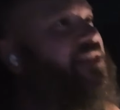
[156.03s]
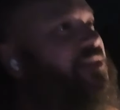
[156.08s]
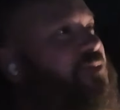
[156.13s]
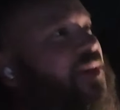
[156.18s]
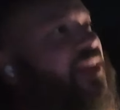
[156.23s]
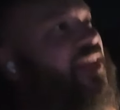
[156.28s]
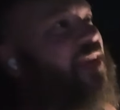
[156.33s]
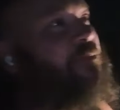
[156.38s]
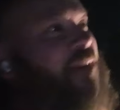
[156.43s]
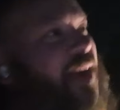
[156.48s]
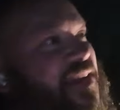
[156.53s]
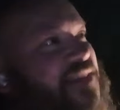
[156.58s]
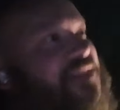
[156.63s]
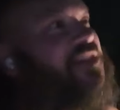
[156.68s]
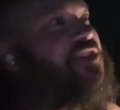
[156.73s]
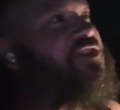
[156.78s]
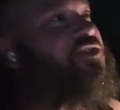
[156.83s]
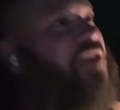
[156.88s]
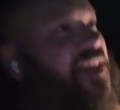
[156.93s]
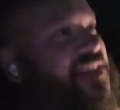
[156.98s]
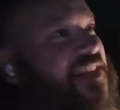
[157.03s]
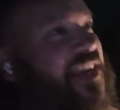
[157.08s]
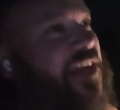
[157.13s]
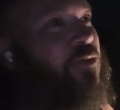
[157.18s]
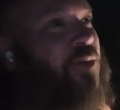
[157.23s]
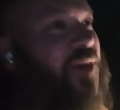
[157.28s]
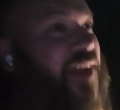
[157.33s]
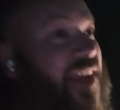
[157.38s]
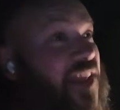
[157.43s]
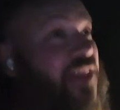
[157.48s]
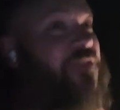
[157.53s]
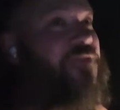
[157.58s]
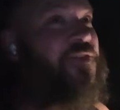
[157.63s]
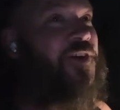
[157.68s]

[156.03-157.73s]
I just want to get past these trees here and we'll get another